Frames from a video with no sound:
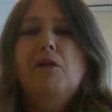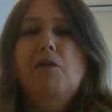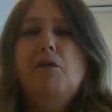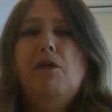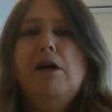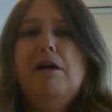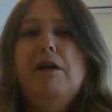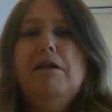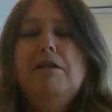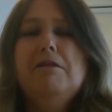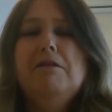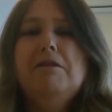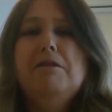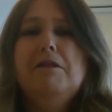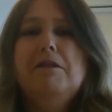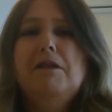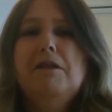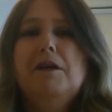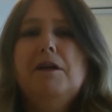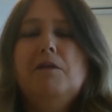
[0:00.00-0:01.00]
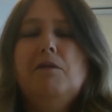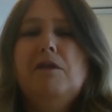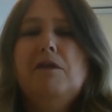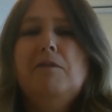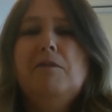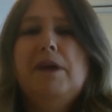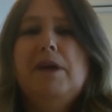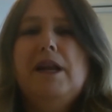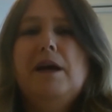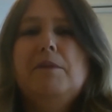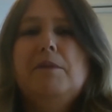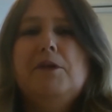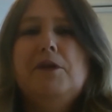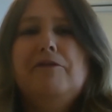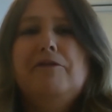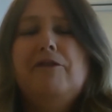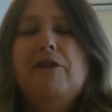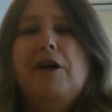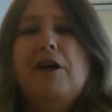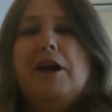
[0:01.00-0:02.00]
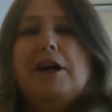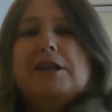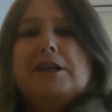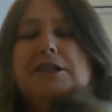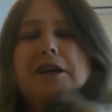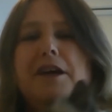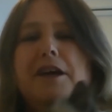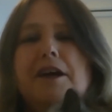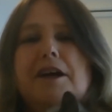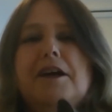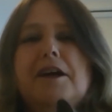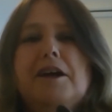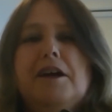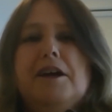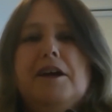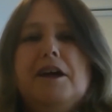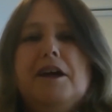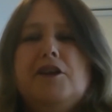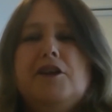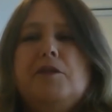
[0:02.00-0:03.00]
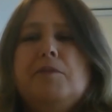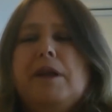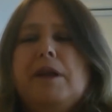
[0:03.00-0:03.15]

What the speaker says: Well, being able to find a new